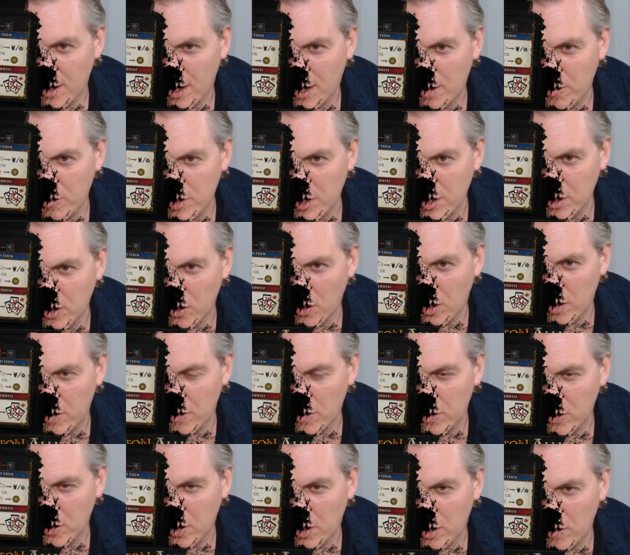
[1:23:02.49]
and within line of
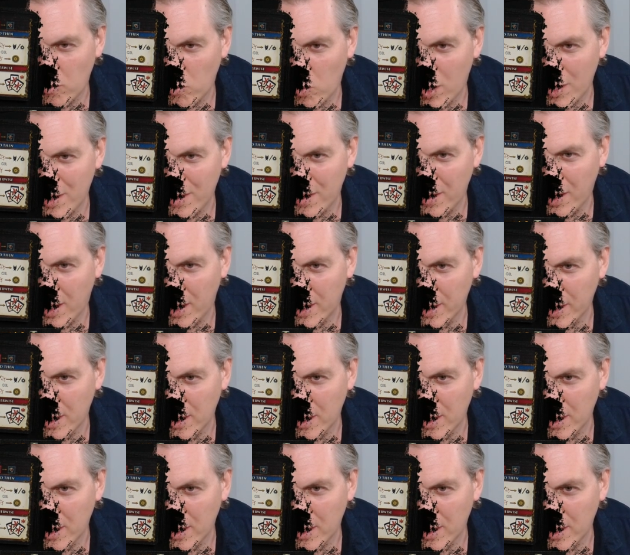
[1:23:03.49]
sight of one target